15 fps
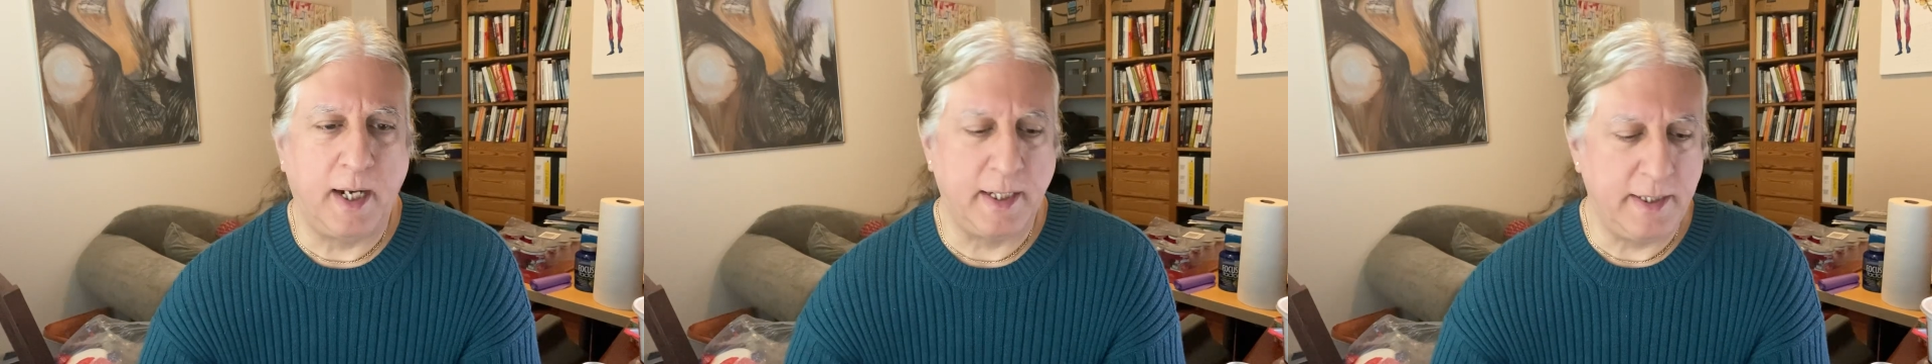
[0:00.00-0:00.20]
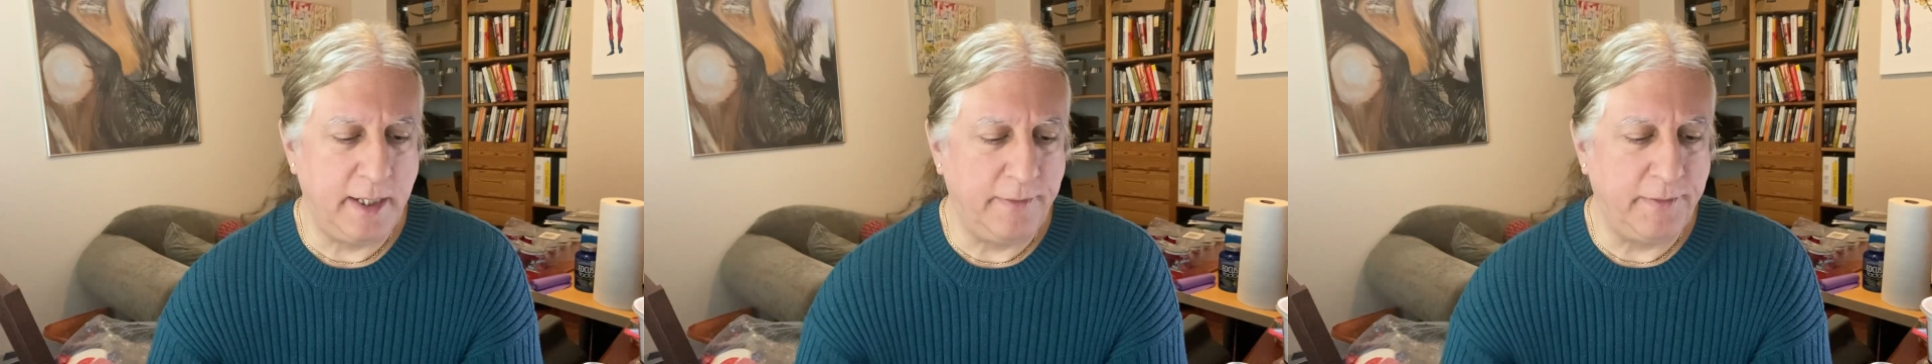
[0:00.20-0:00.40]

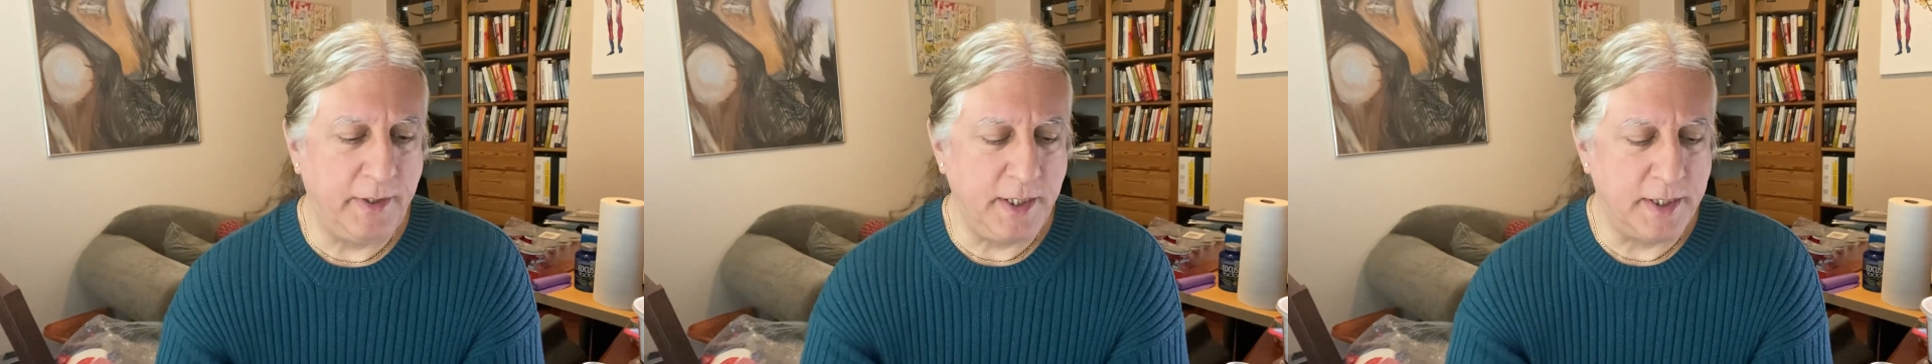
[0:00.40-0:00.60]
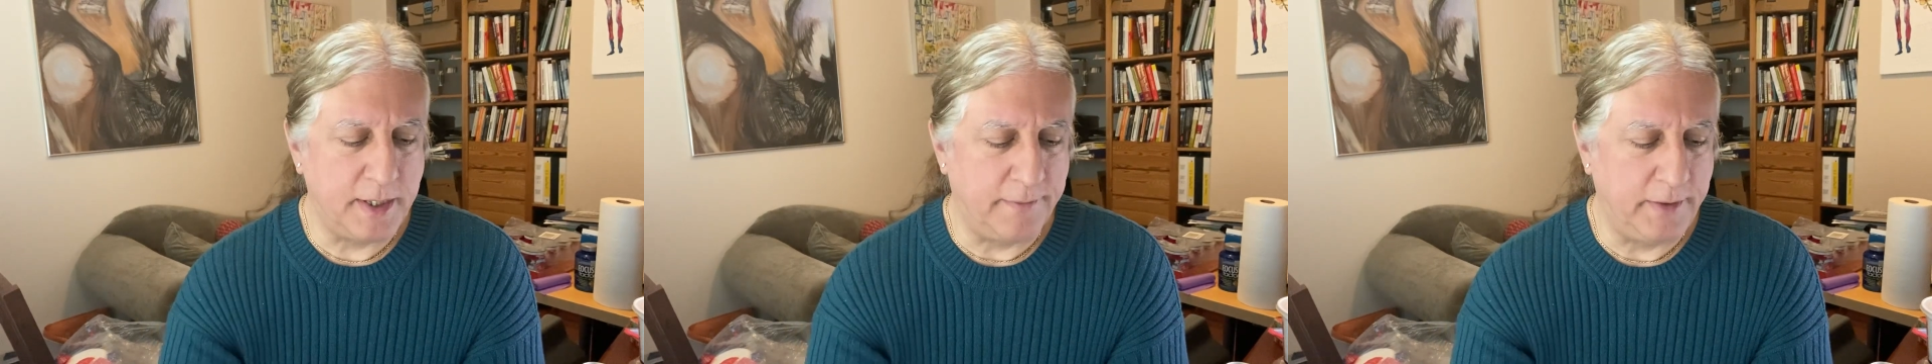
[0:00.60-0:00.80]

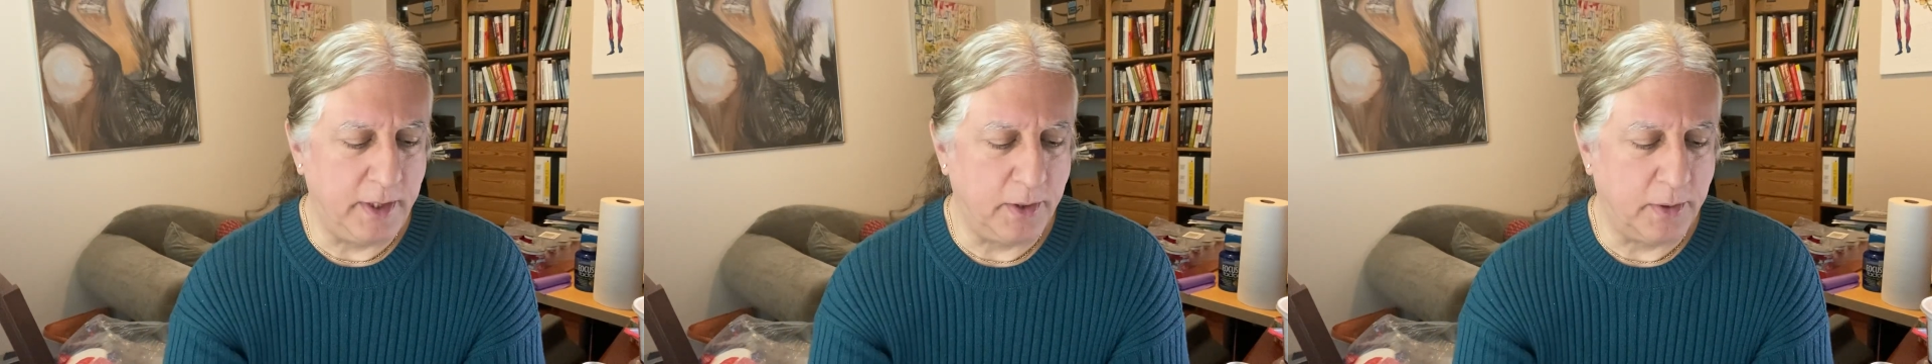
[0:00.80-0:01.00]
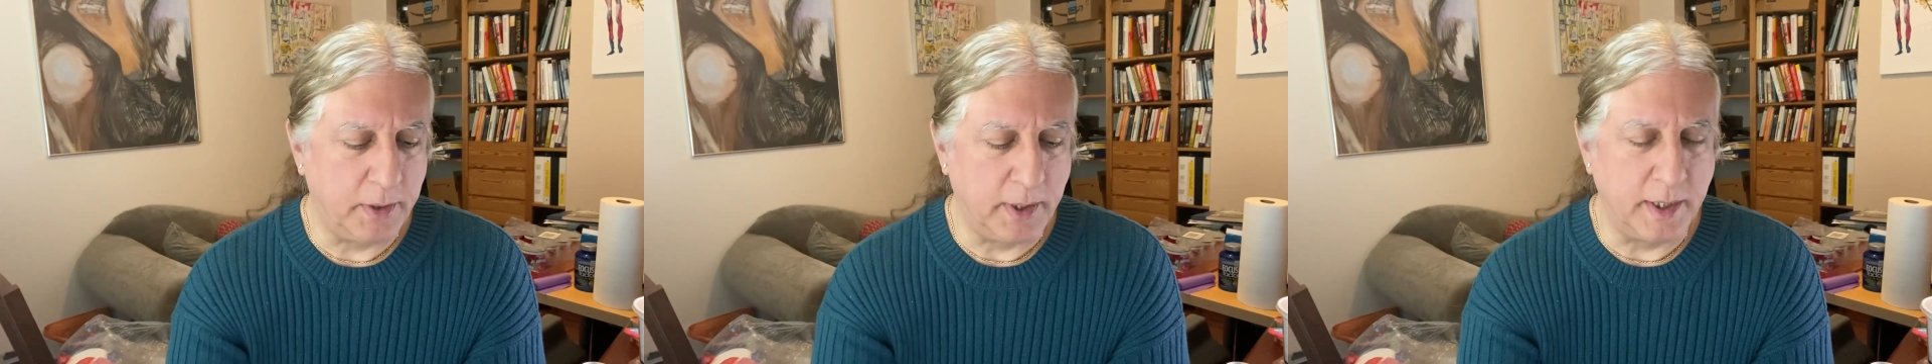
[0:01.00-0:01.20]
activities of
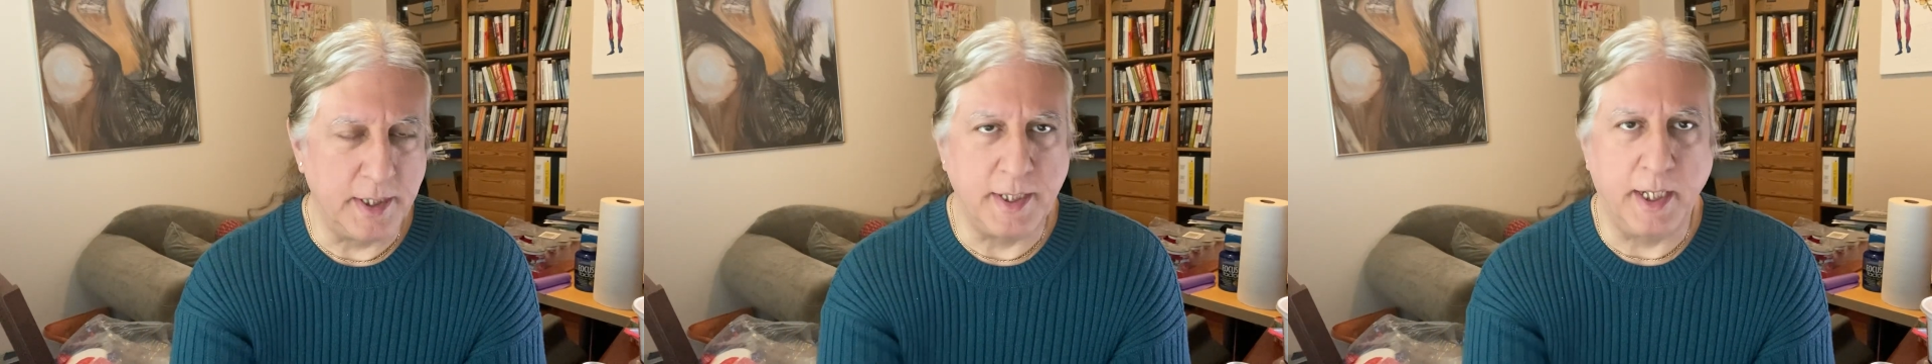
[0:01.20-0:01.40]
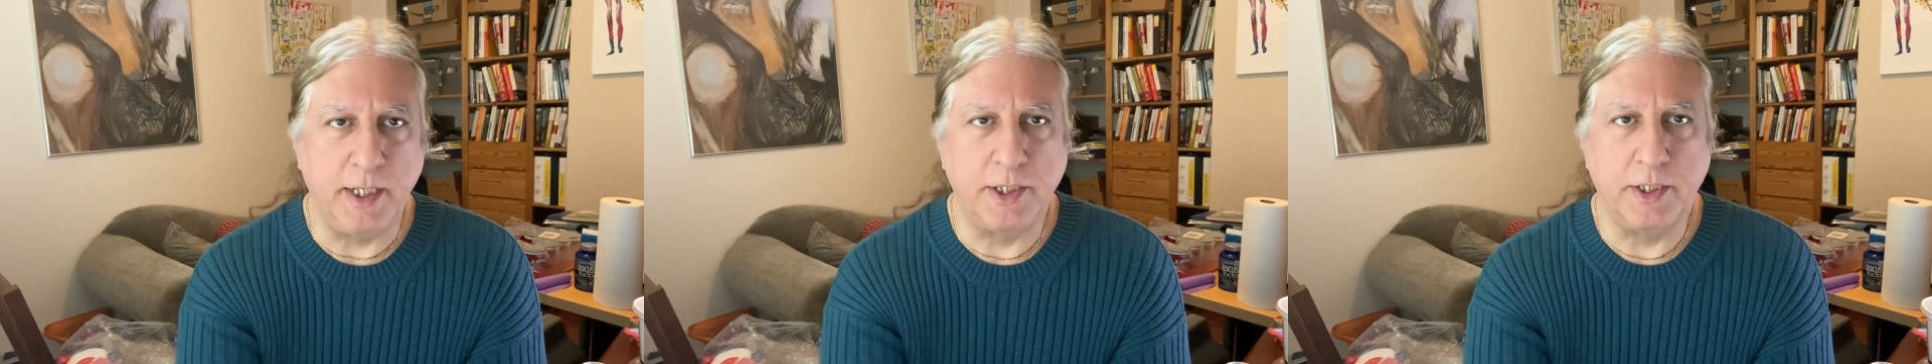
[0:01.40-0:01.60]
the
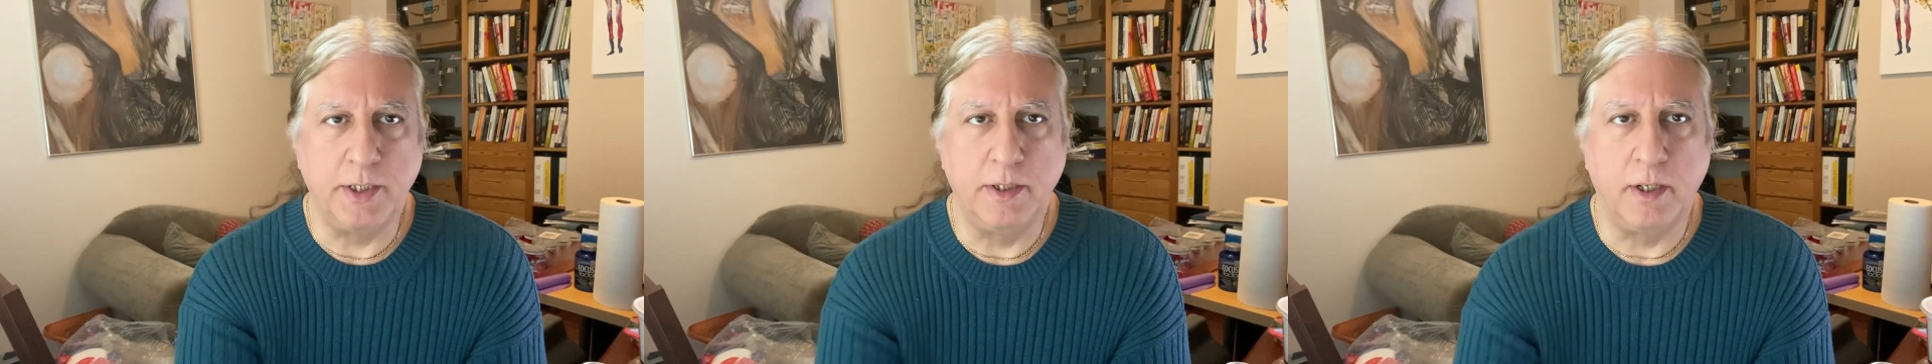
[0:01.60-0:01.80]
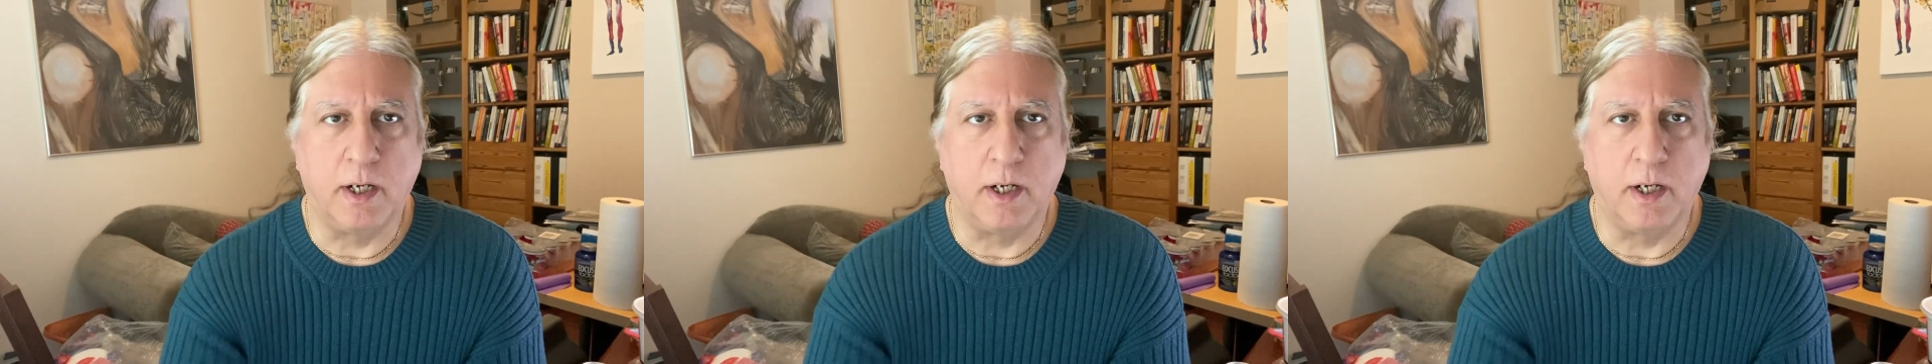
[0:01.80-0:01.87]
organization